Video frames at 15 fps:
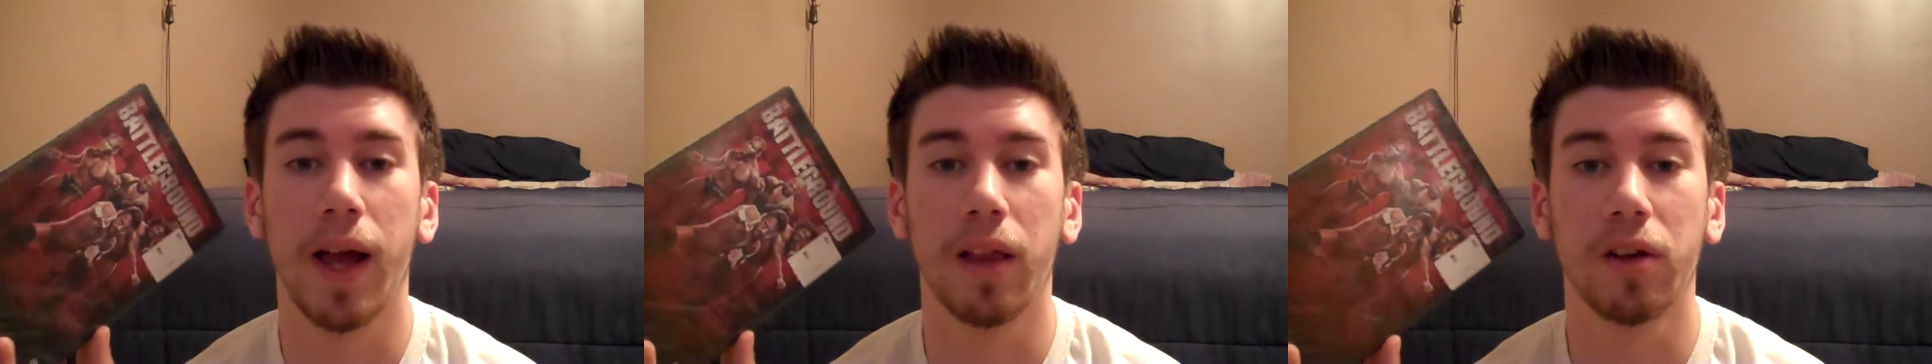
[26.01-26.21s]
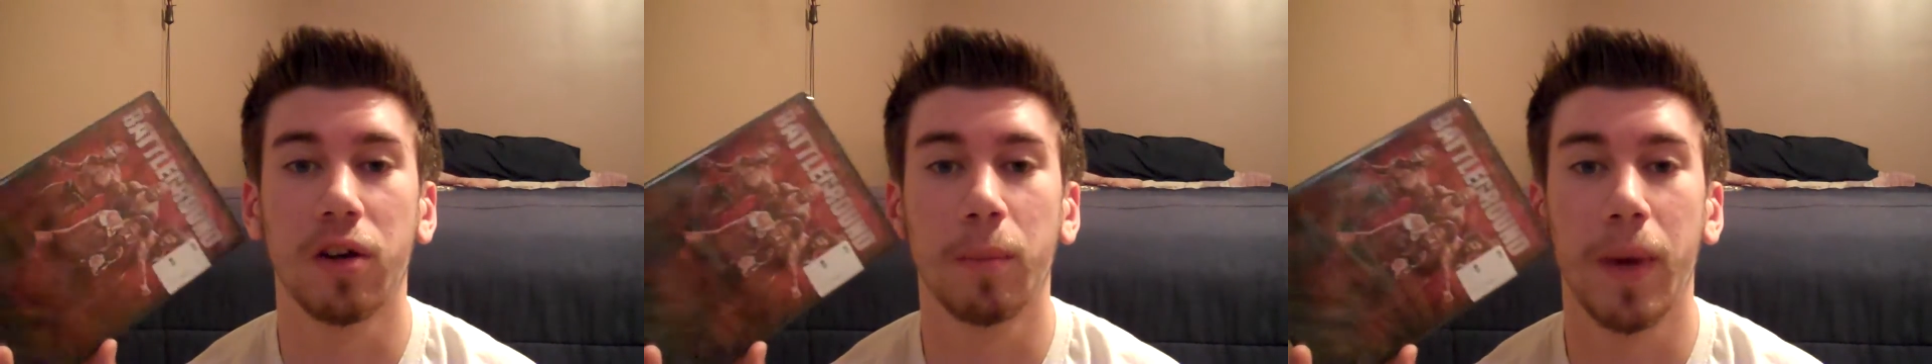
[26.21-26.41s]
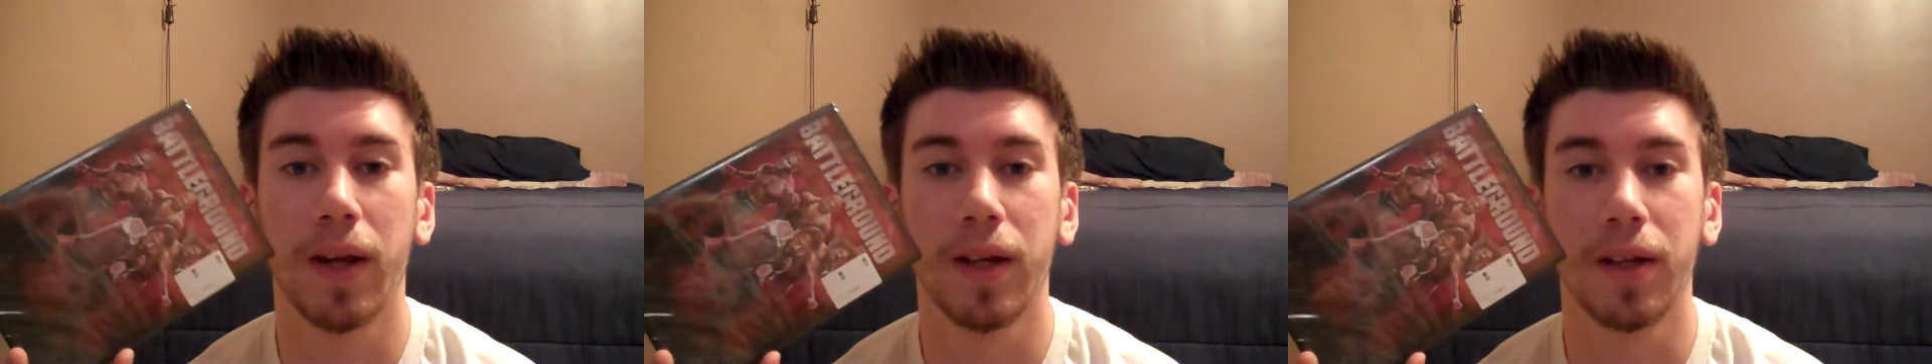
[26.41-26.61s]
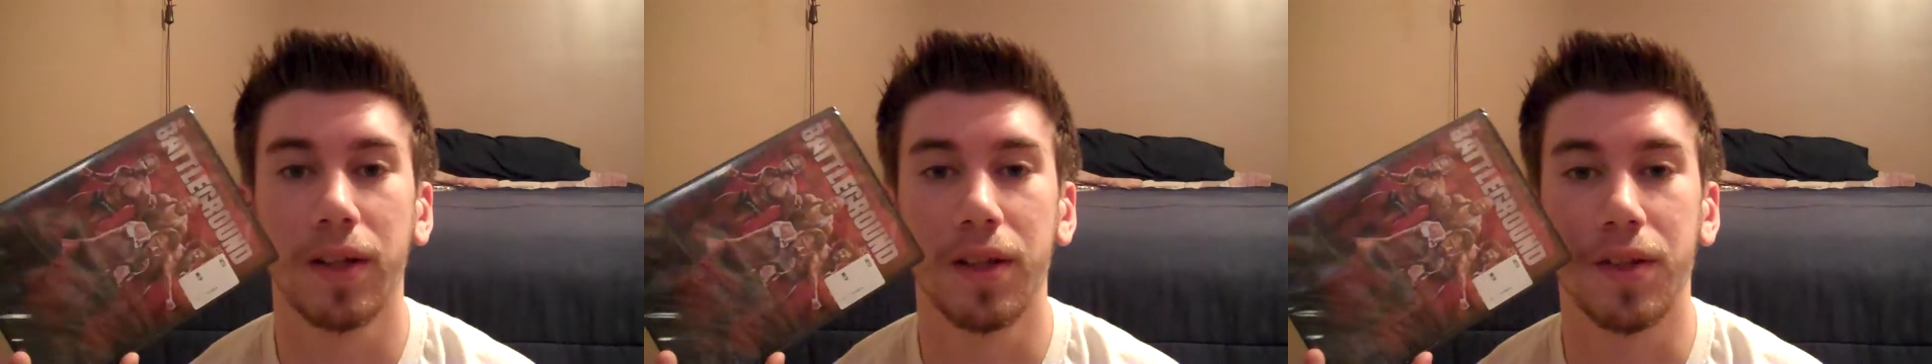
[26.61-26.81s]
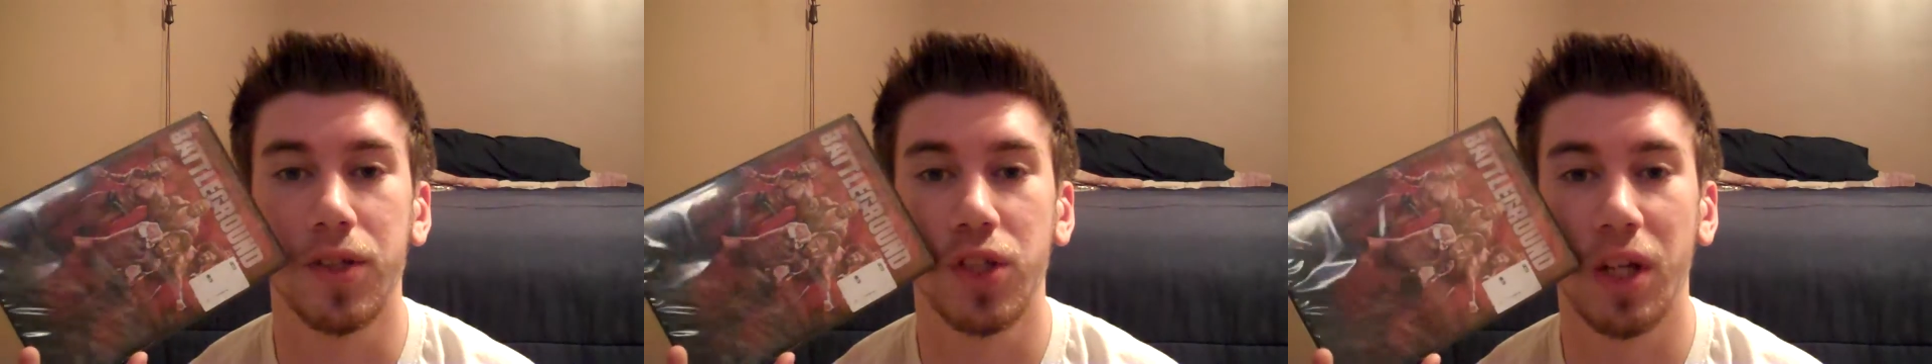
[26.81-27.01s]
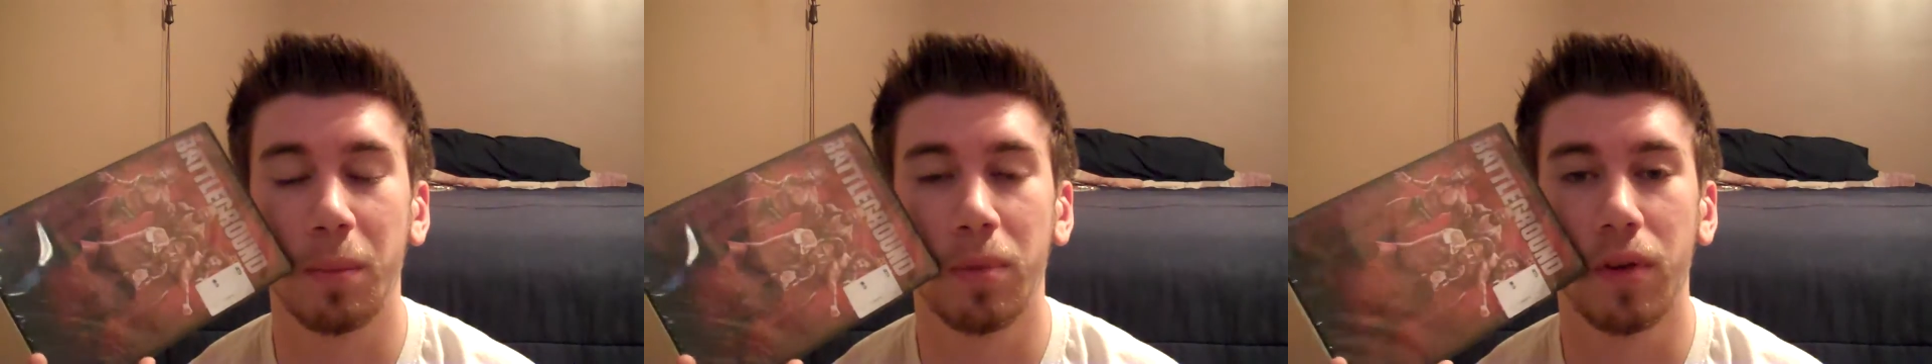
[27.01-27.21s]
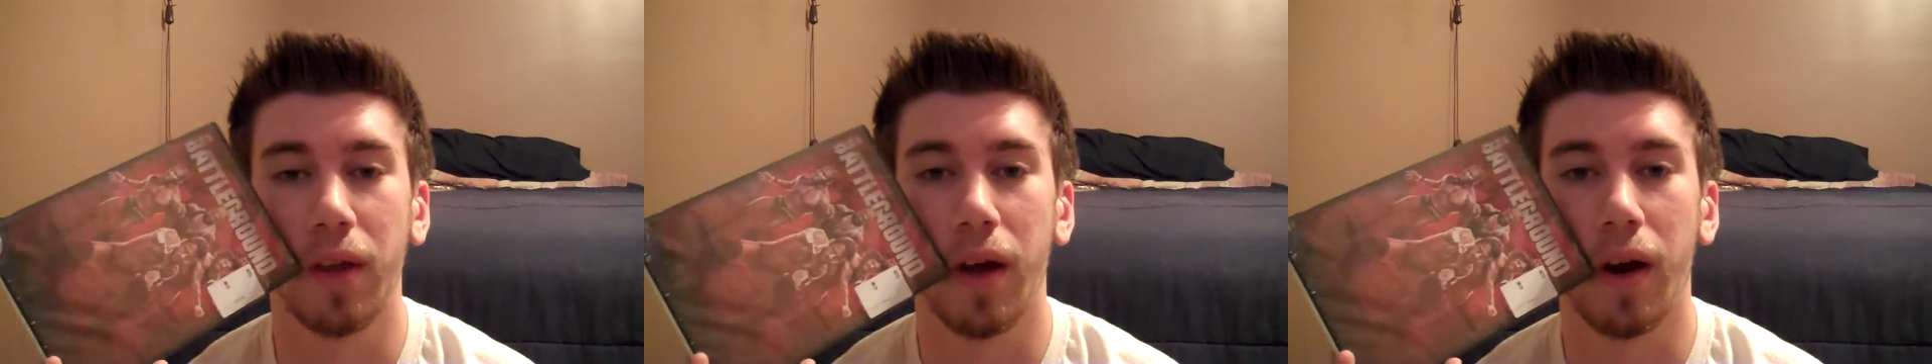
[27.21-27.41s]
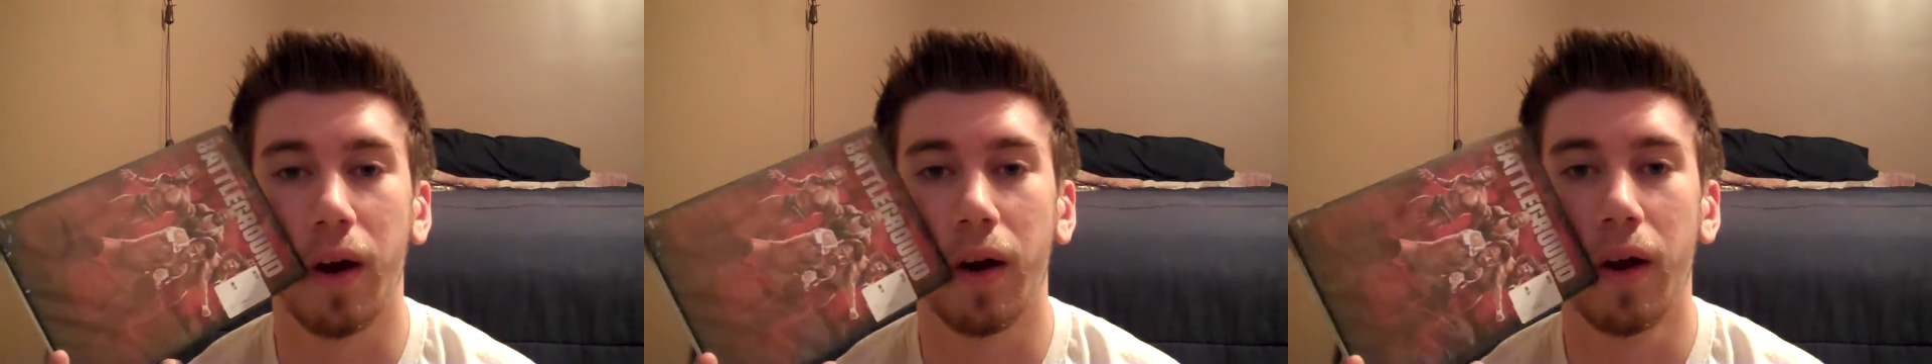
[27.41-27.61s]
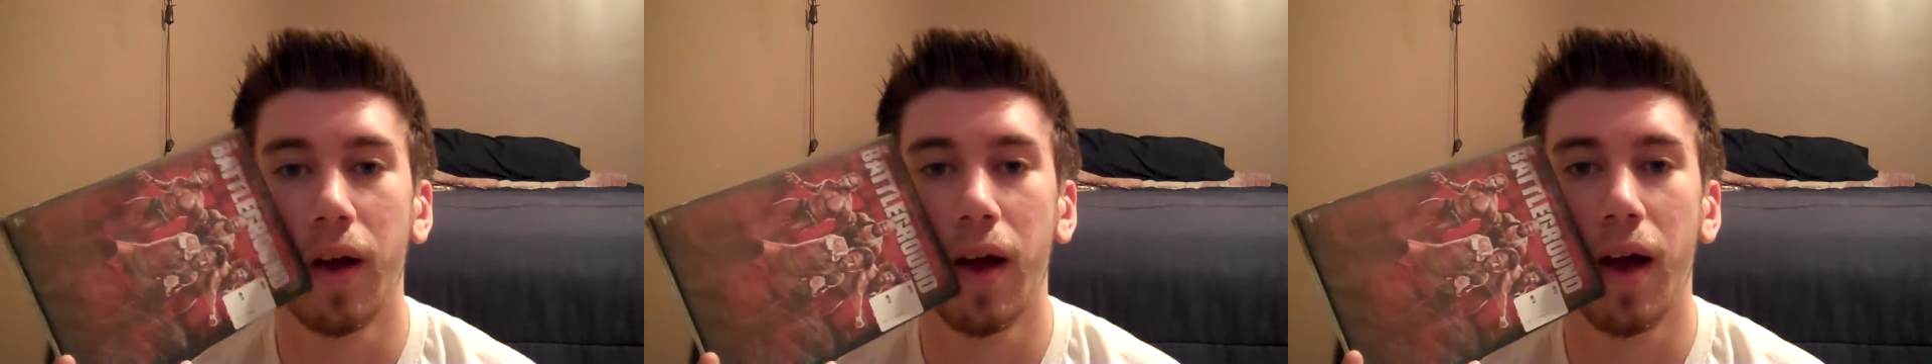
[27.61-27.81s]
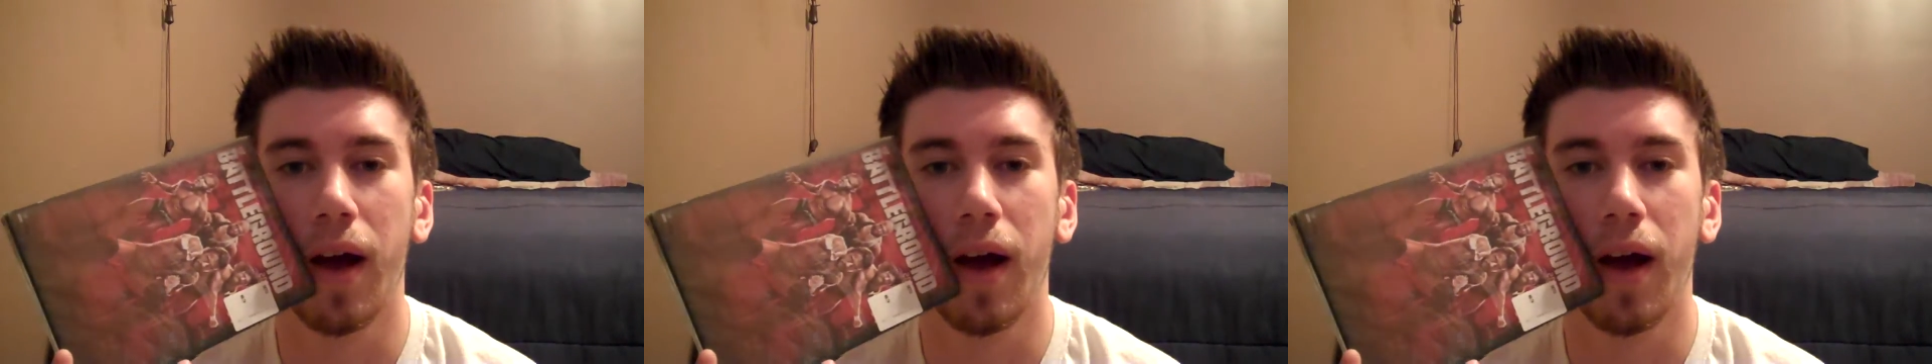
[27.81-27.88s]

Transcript: I highly recommend it because it's cheaper there.